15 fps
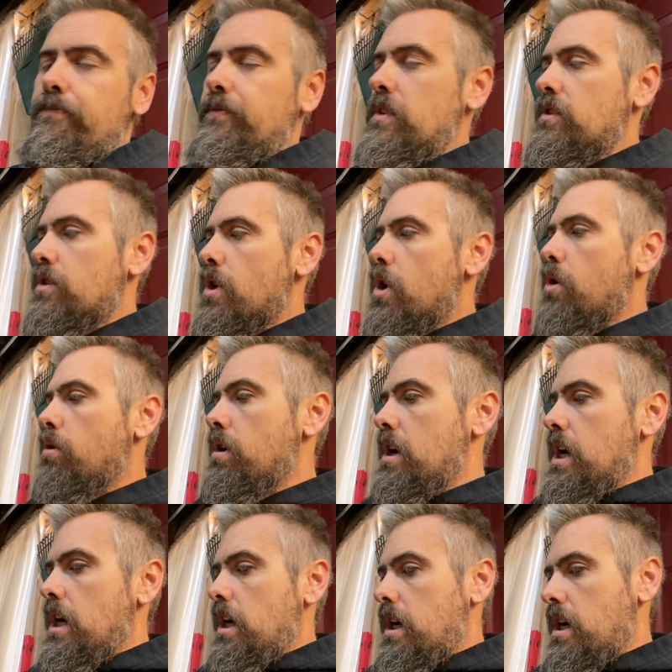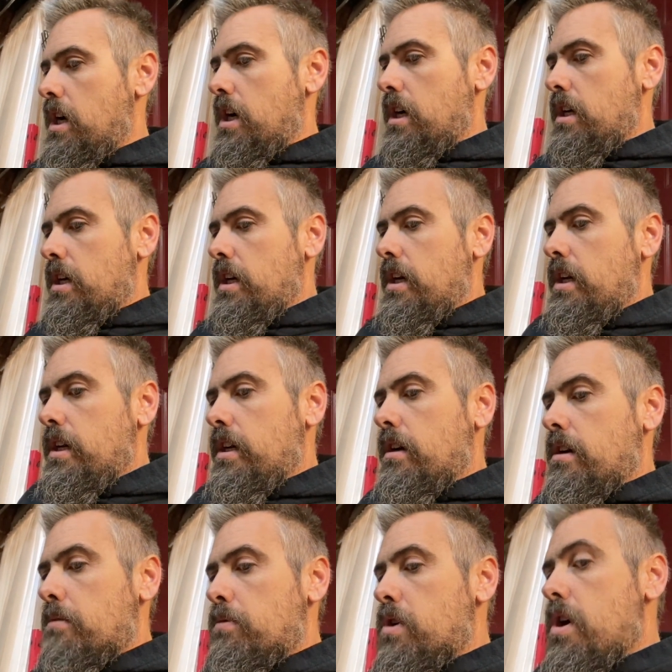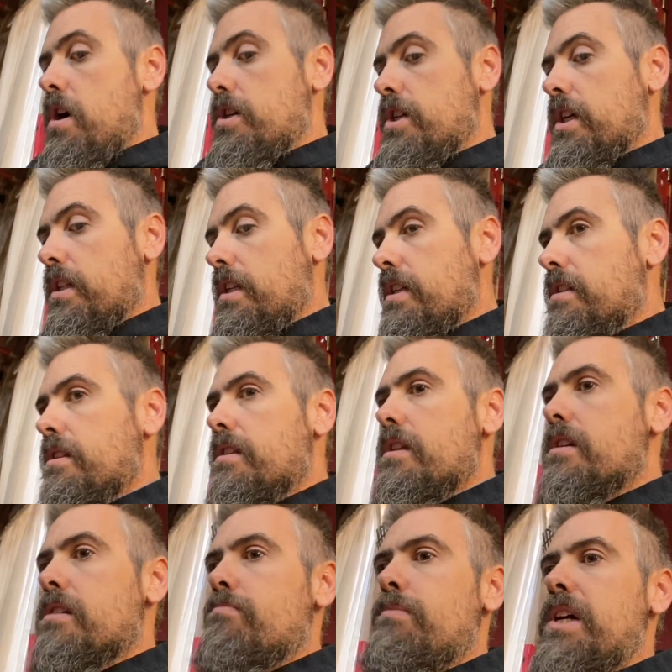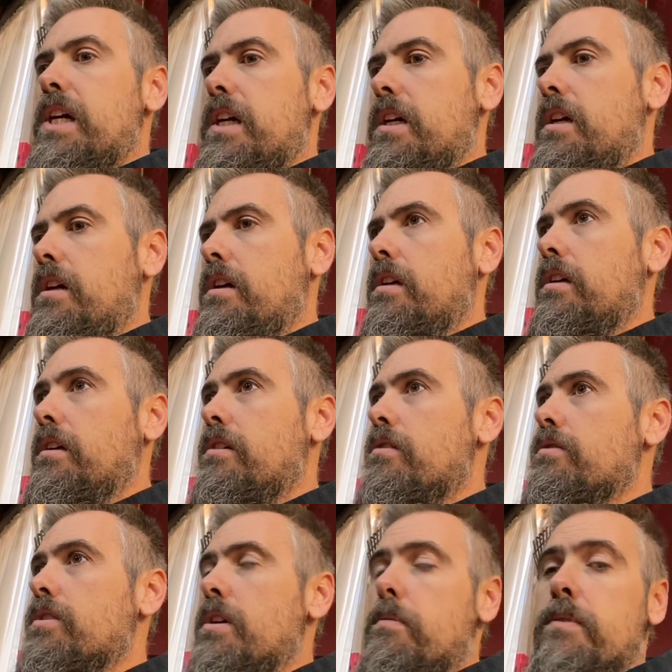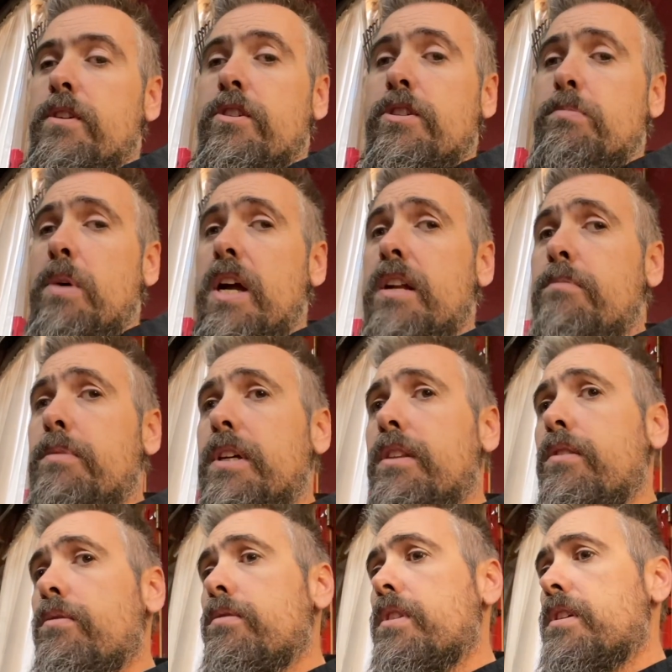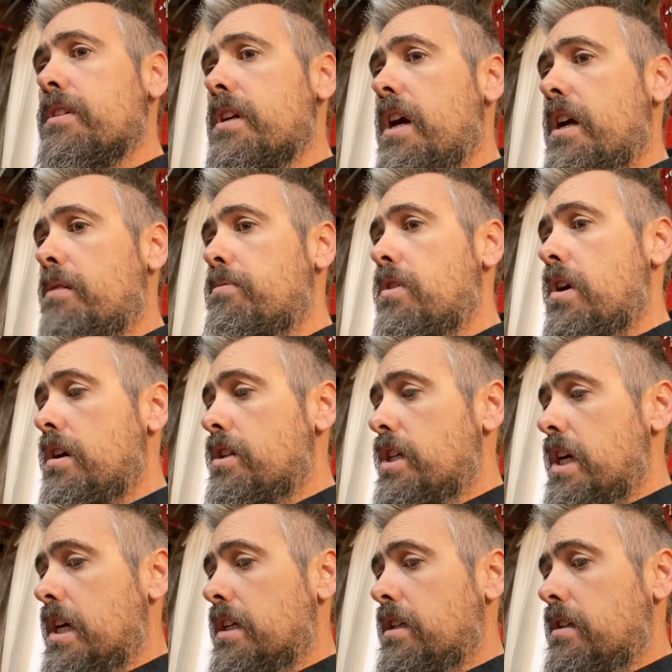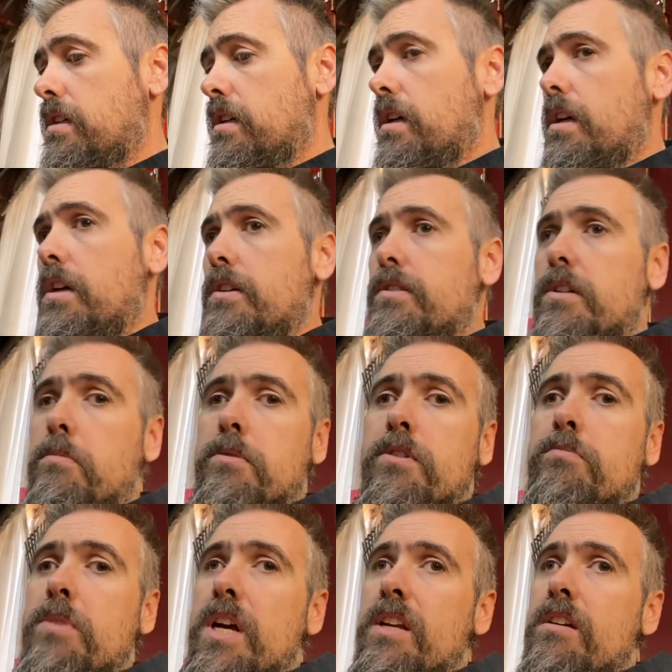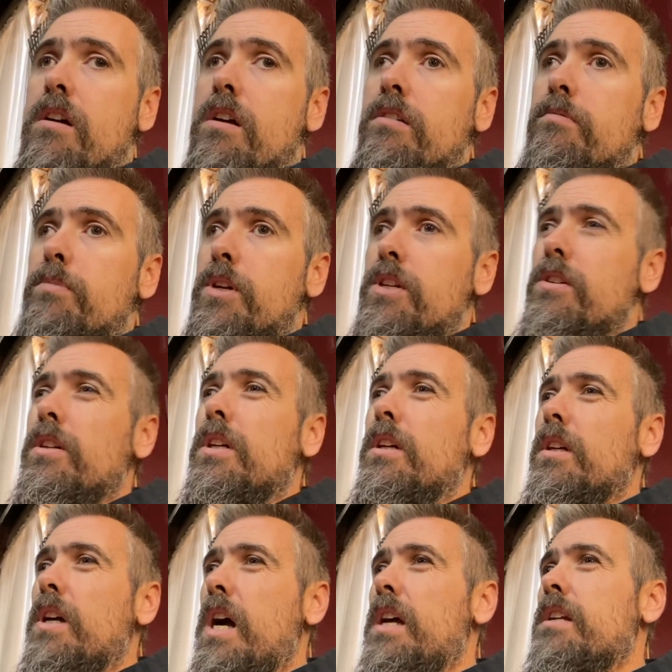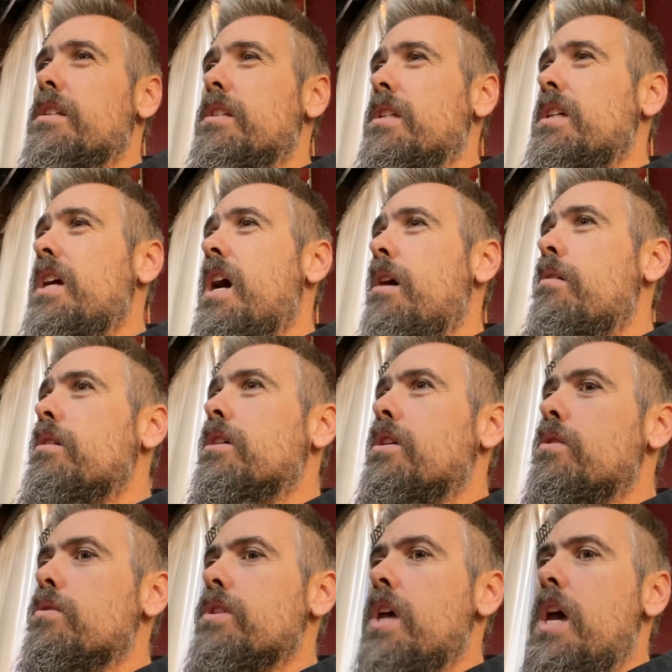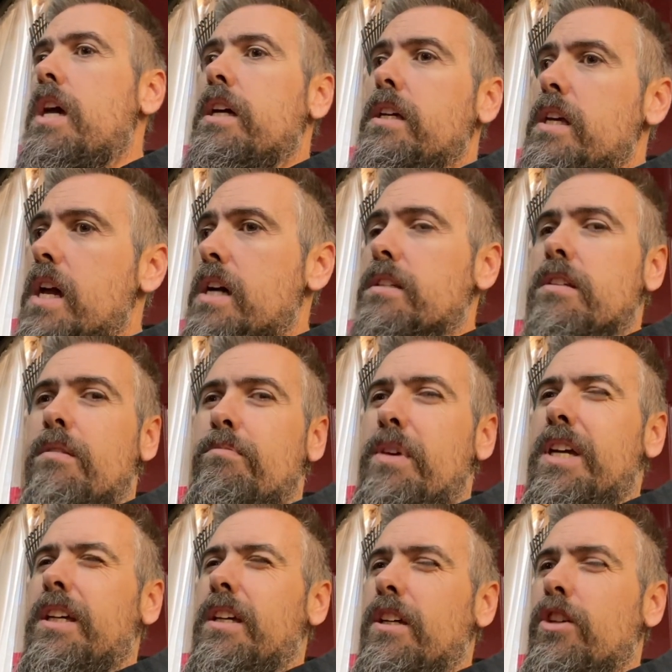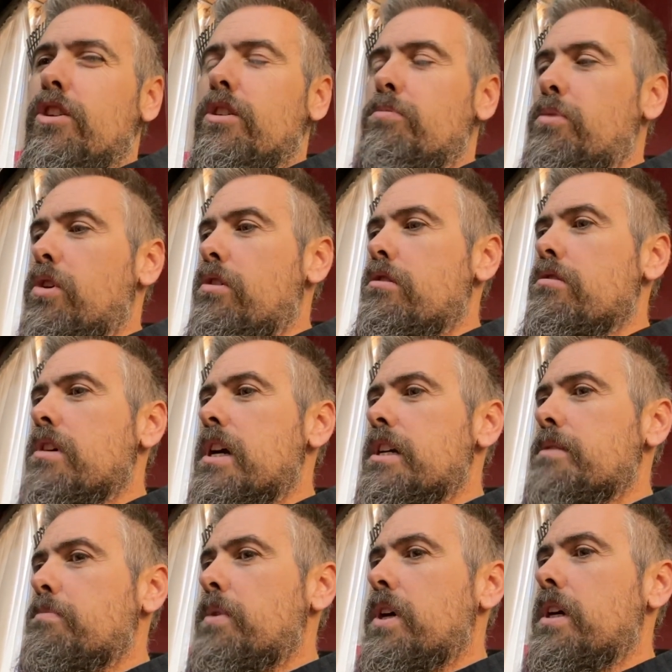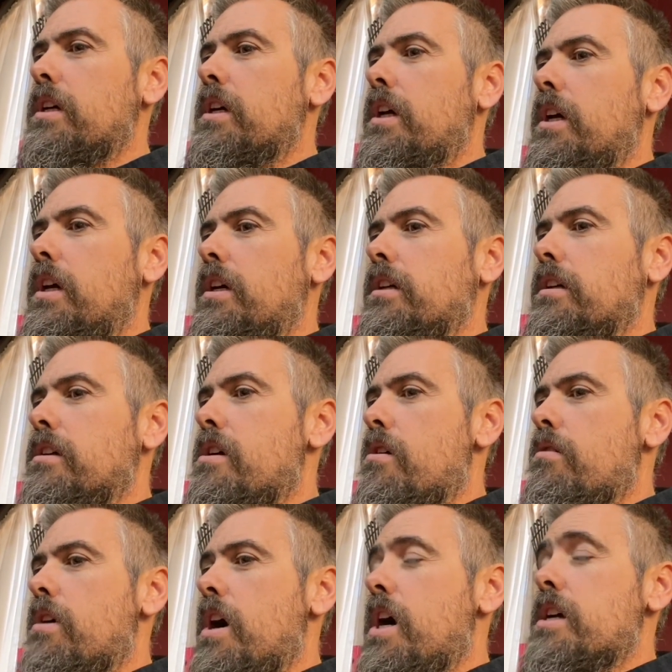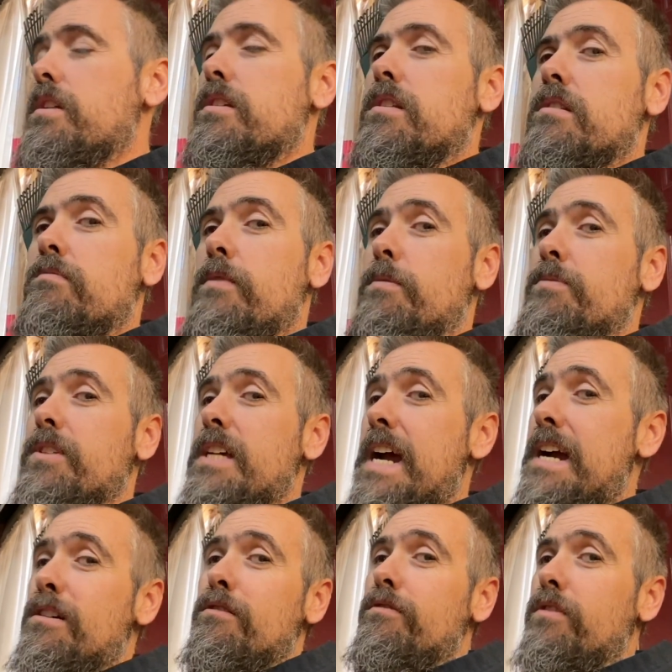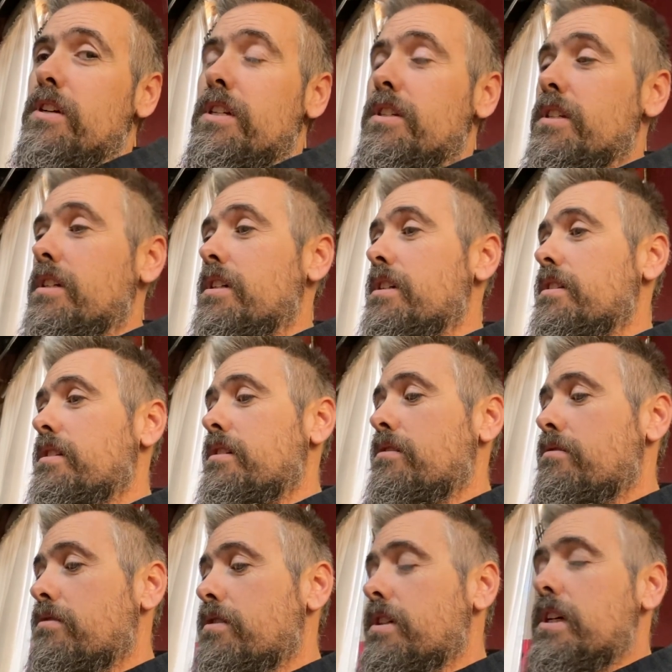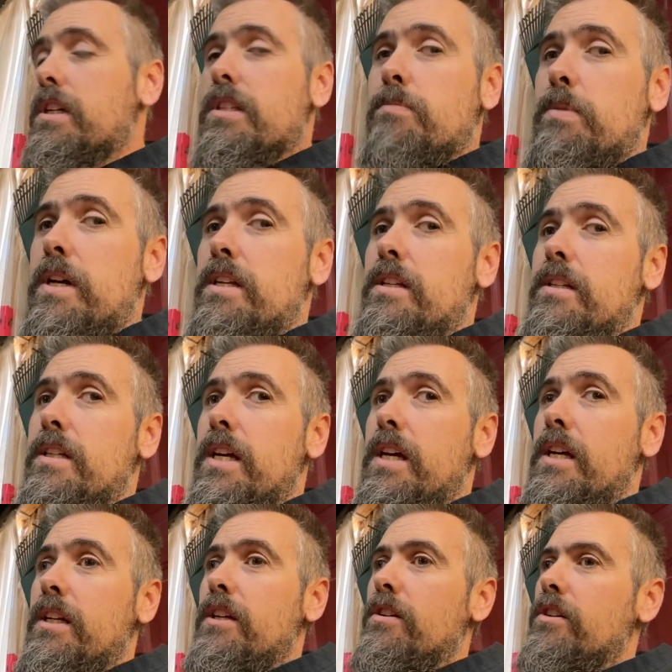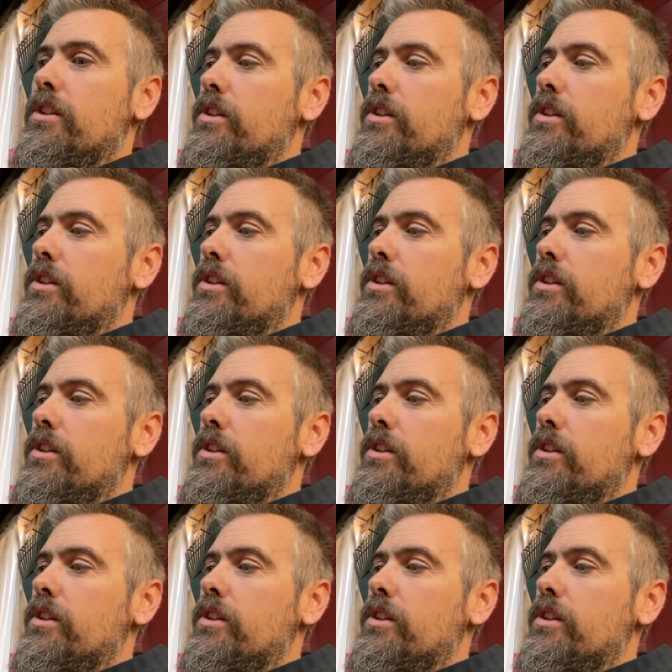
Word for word: So, uh, on a project that's this big, you know, some of you might have been through this kind of project. Some of you might not have, but you can kind of see how it goes. Yes, I'm making good progress, but you know I I'm sacrificing because you know you got to spend a day in here.